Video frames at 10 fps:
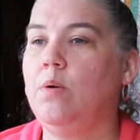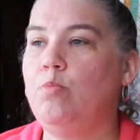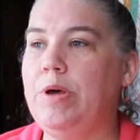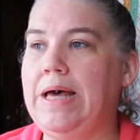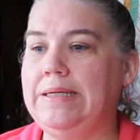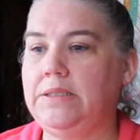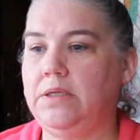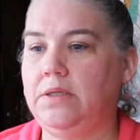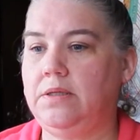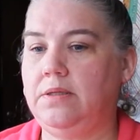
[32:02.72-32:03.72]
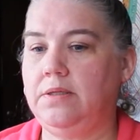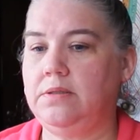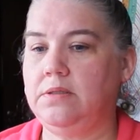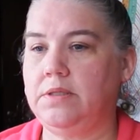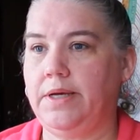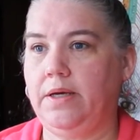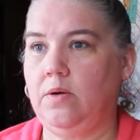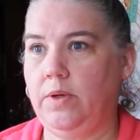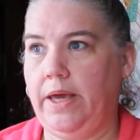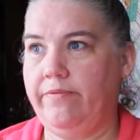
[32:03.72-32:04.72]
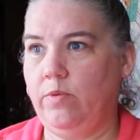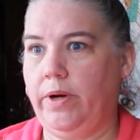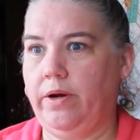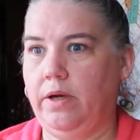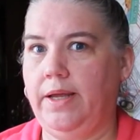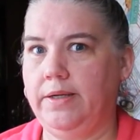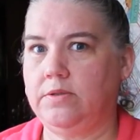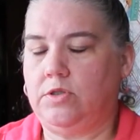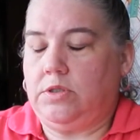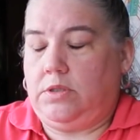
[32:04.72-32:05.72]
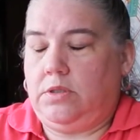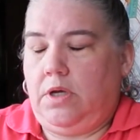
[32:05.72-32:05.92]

But this is like going everywhere and it's just,